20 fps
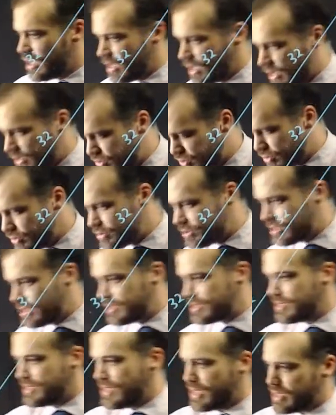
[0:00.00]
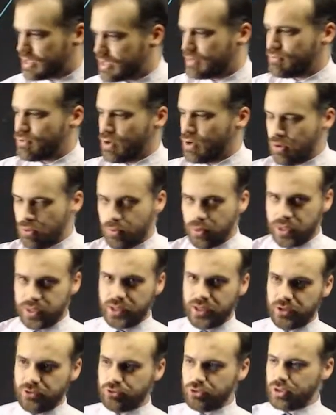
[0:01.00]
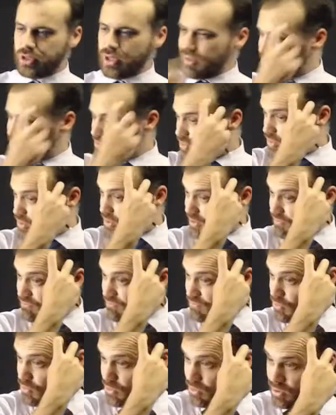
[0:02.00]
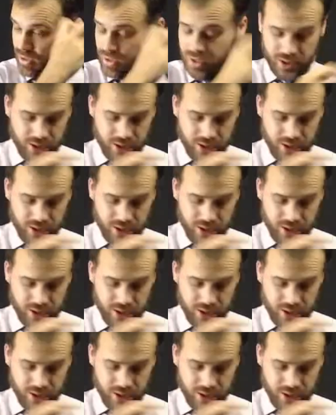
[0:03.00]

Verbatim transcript: and two cis negative one hundred thirty-four.